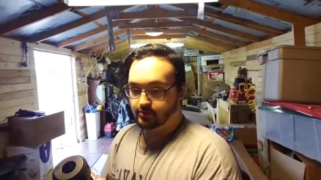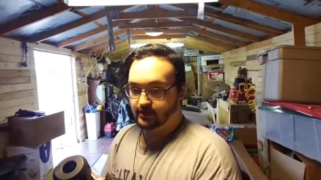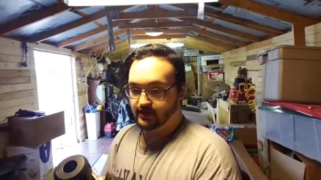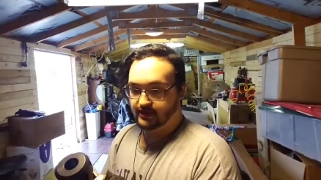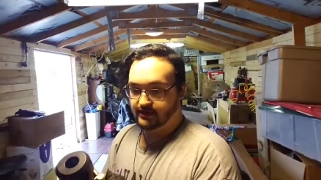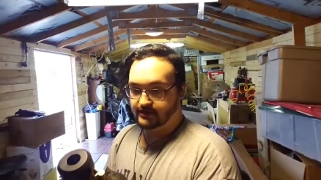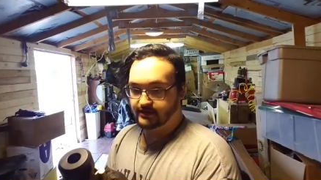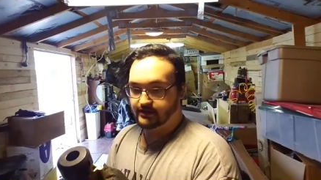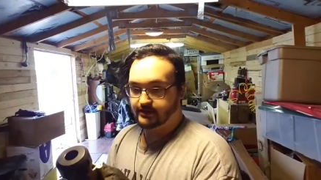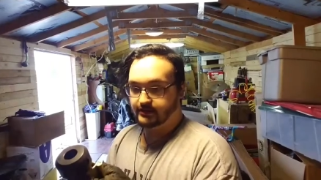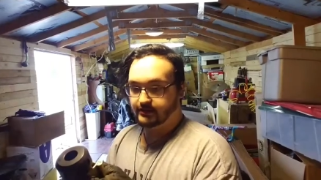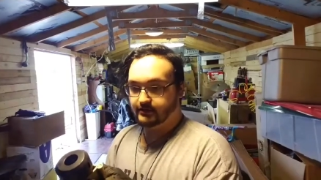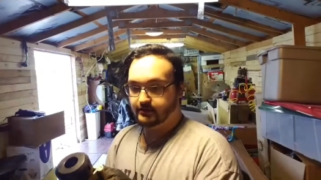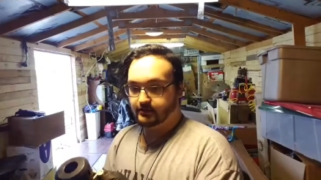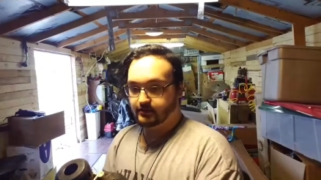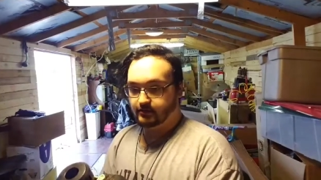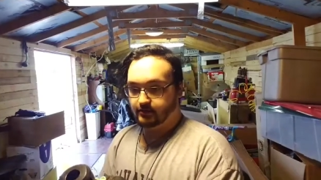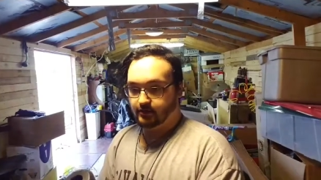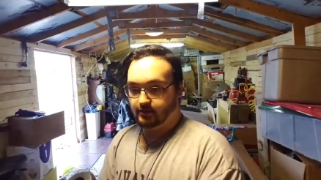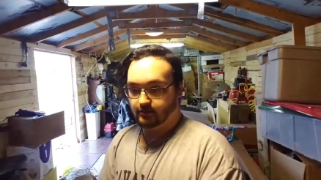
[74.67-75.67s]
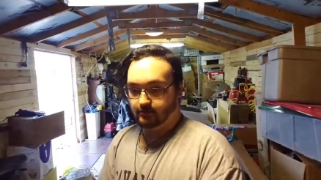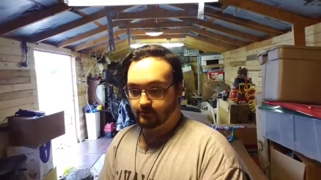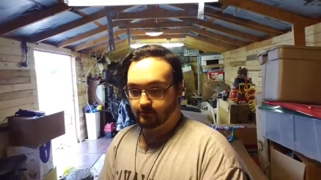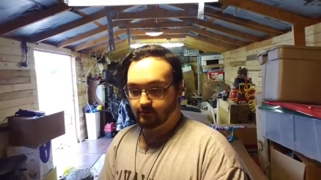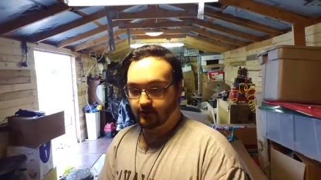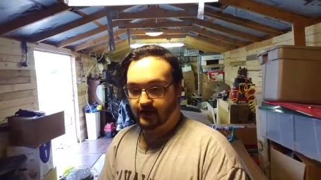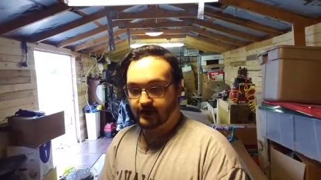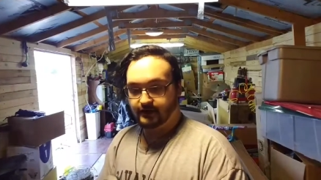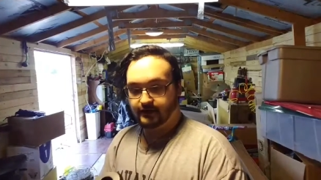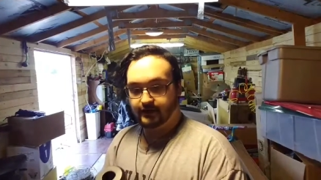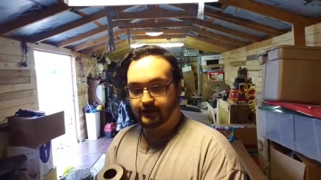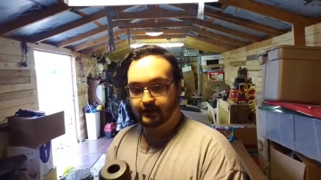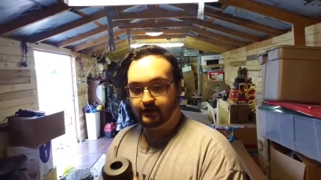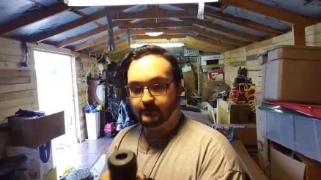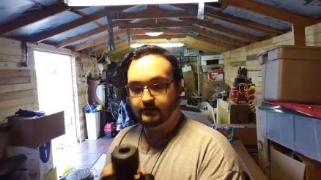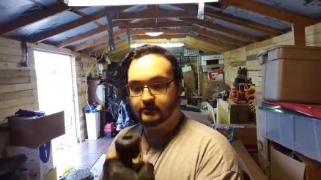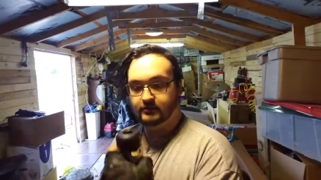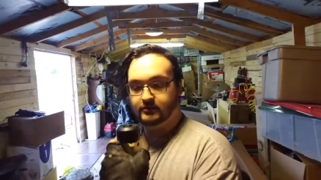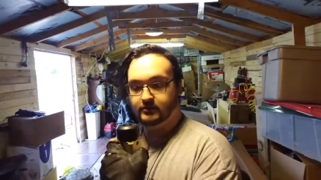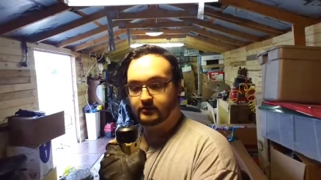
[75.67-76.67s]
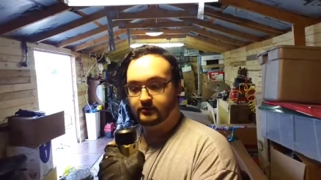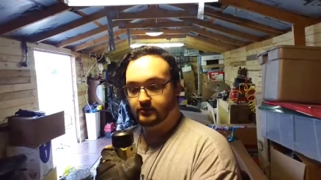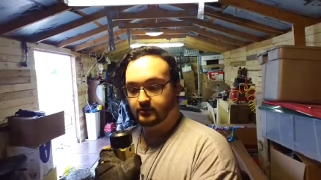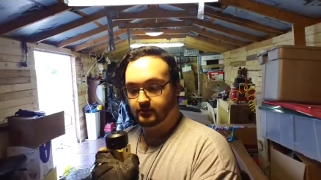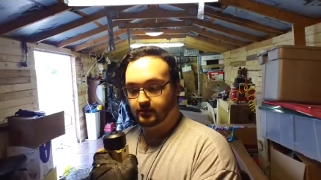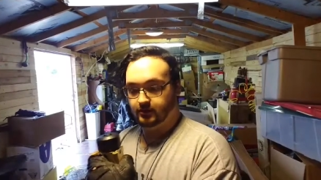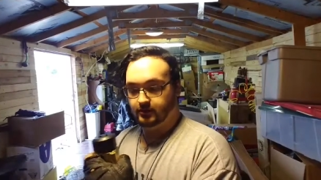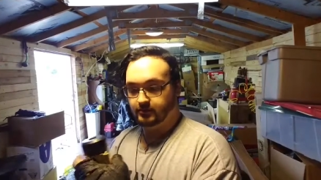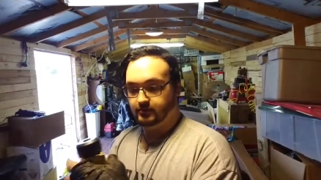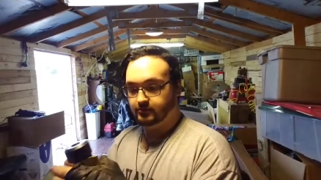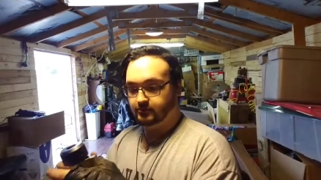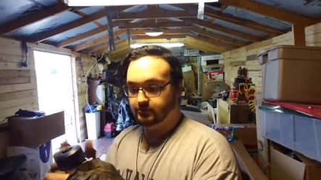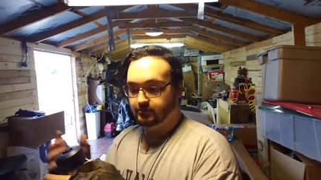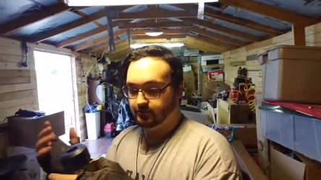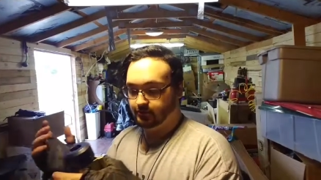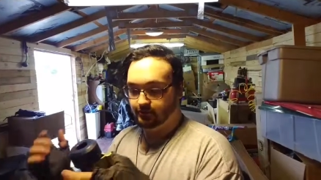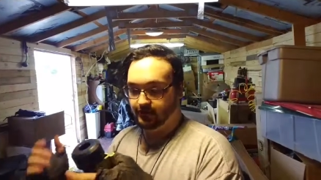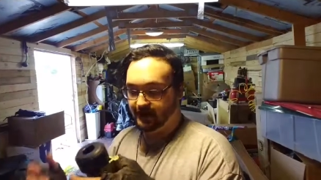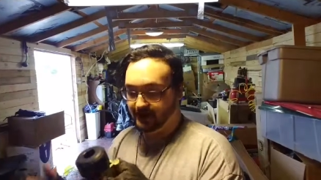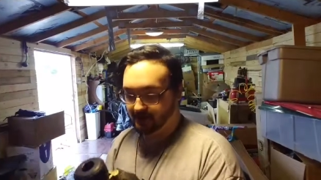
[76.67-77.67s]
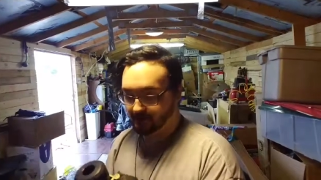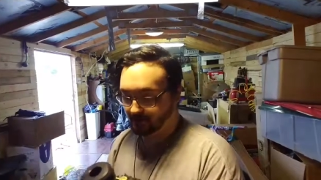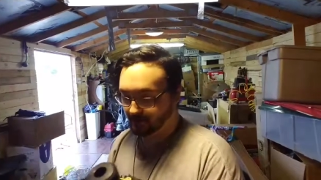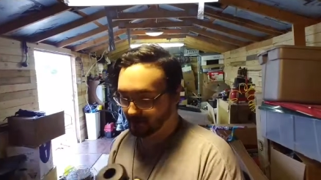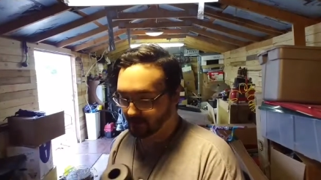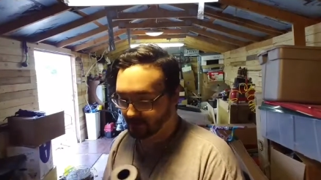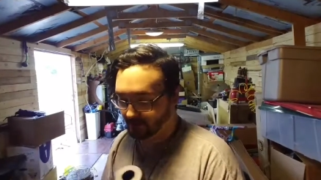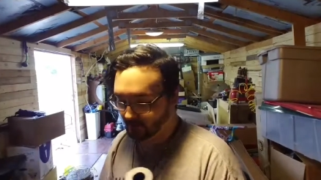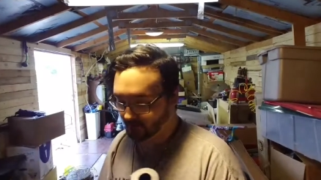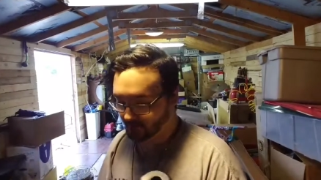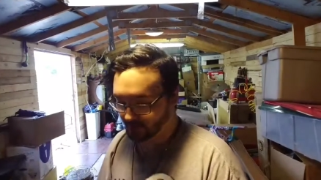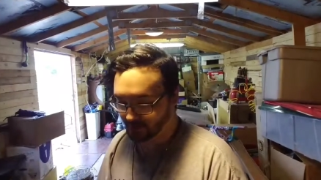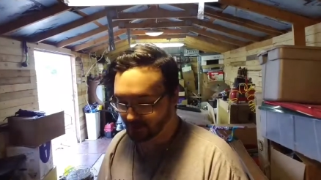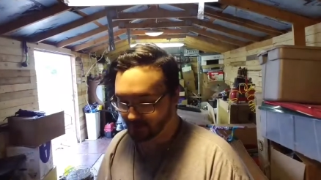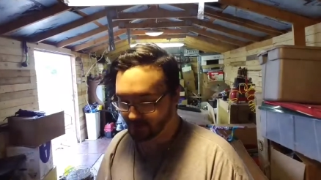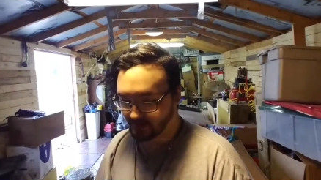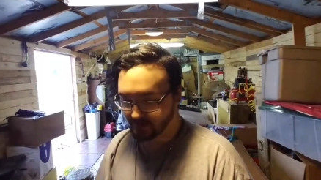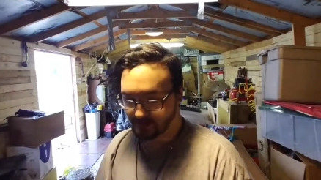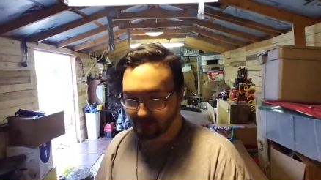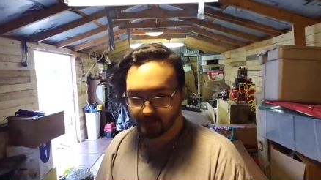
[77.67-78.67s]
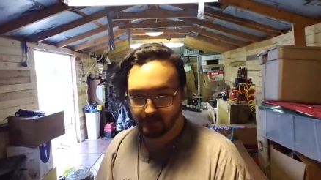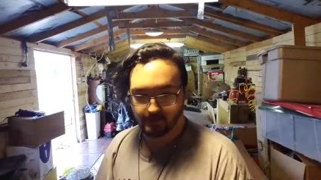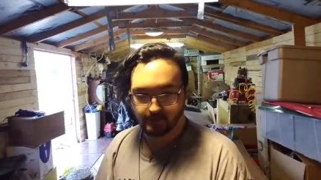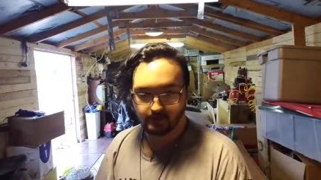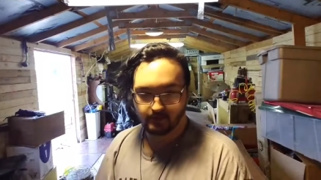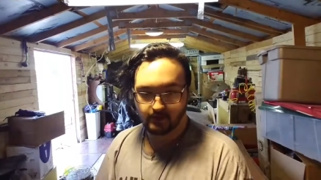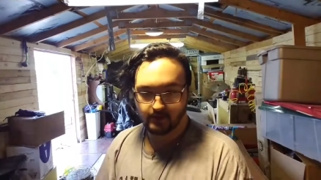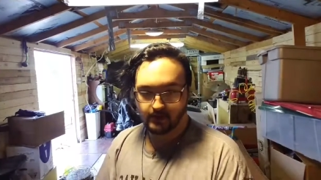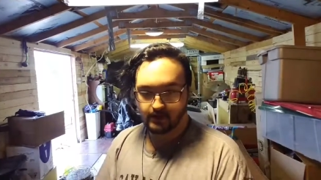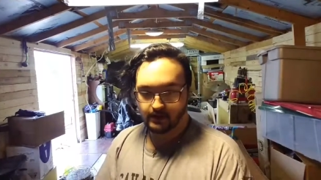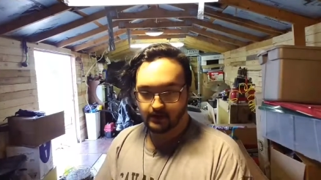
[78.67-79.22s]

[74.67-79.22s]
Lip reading: place it right there, or anywhere on each side you want,